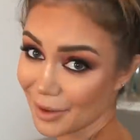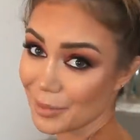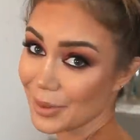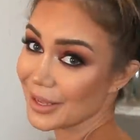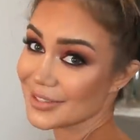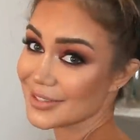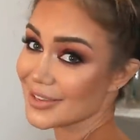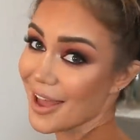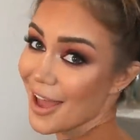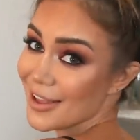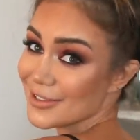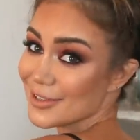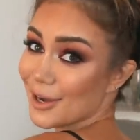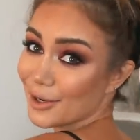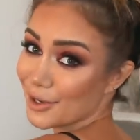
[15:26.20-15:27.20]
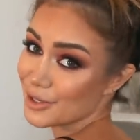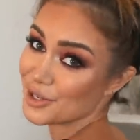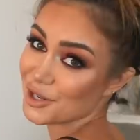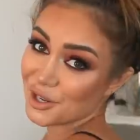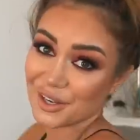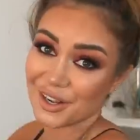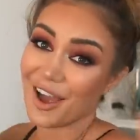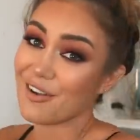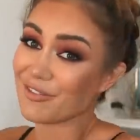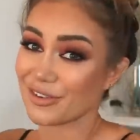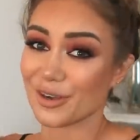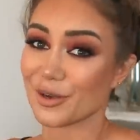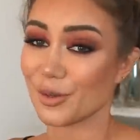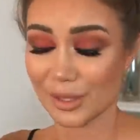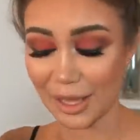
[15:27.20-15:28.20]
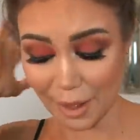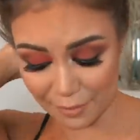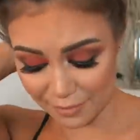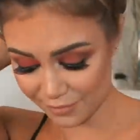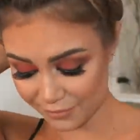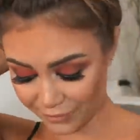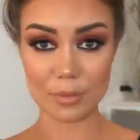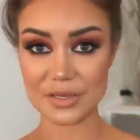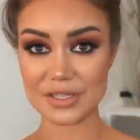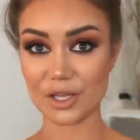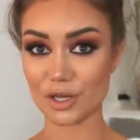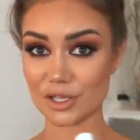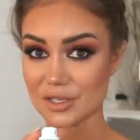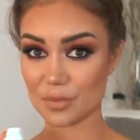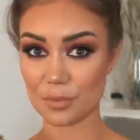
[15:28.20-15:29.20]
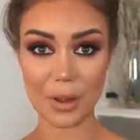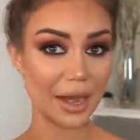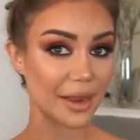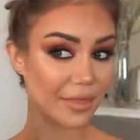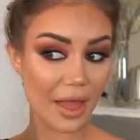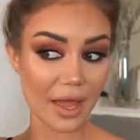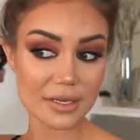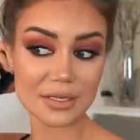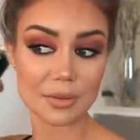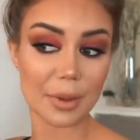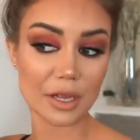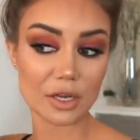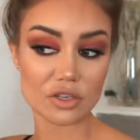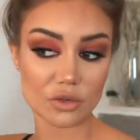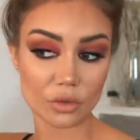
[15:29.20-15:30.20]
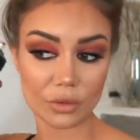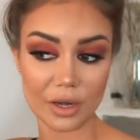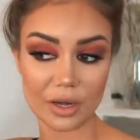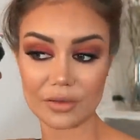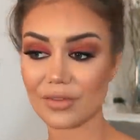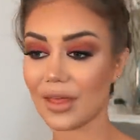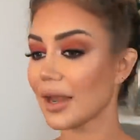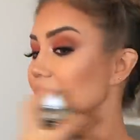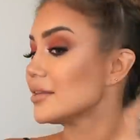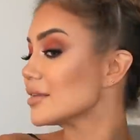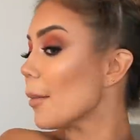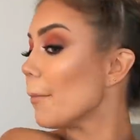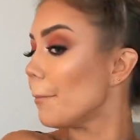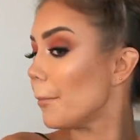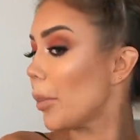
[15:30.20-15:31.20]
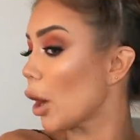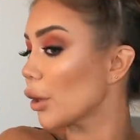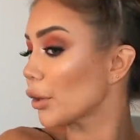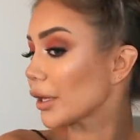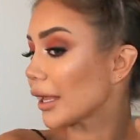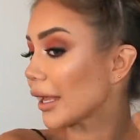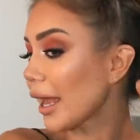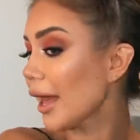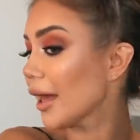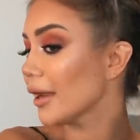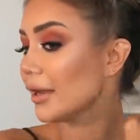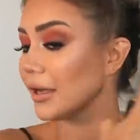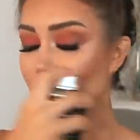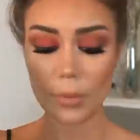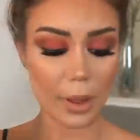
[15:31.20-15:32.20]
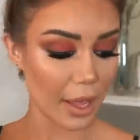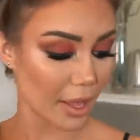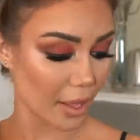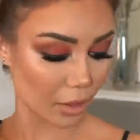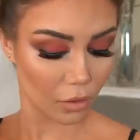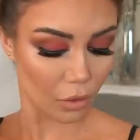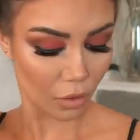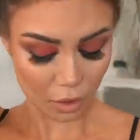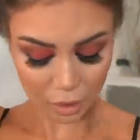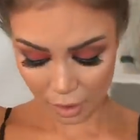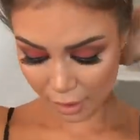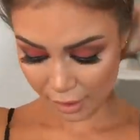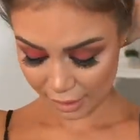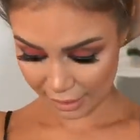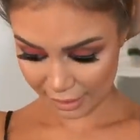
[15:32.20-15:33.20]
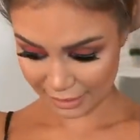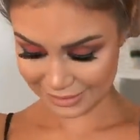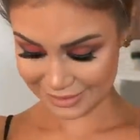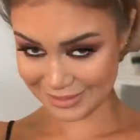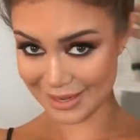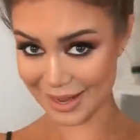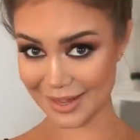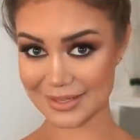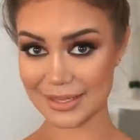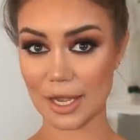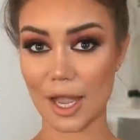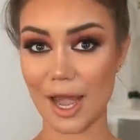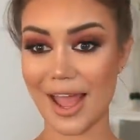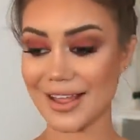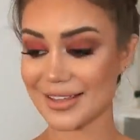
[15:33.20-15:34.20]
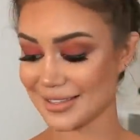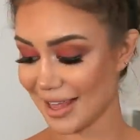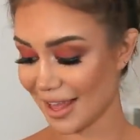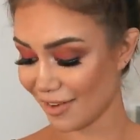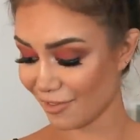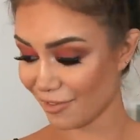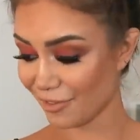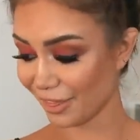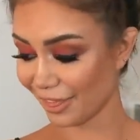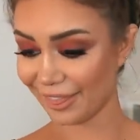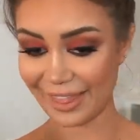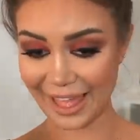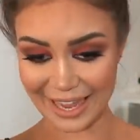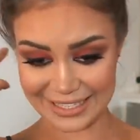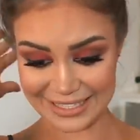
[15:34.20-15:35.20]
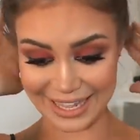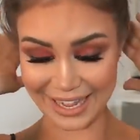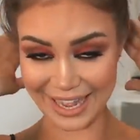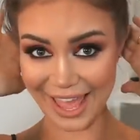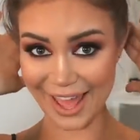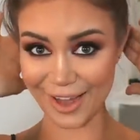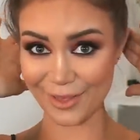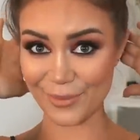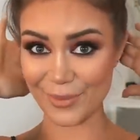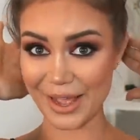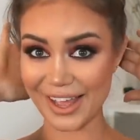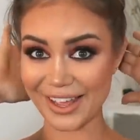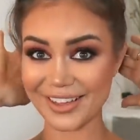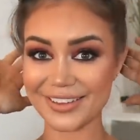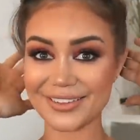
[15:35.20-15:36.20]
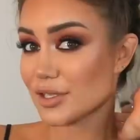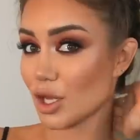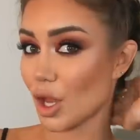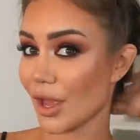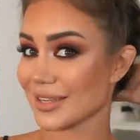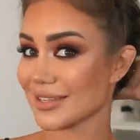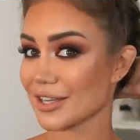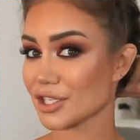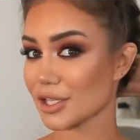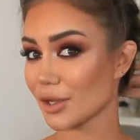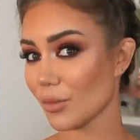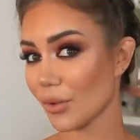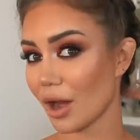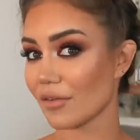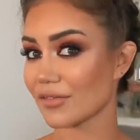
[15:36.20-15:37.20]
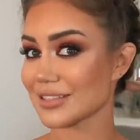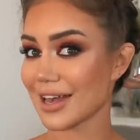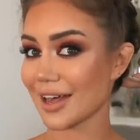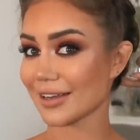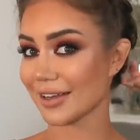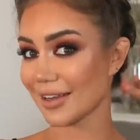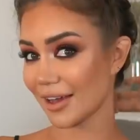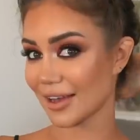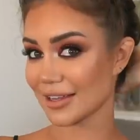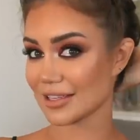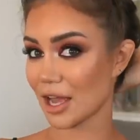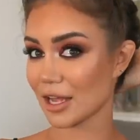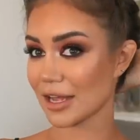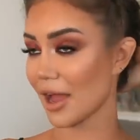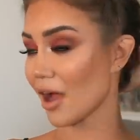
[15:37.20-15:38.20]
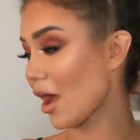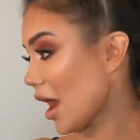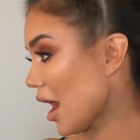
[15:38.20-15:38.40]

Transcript: can be a disaster because you're going to cover it all up. I'm just going to spray that to make sure none of that ends up poking out anywhere and stays nice and flat and out of the way. So essentially what I've done here is I now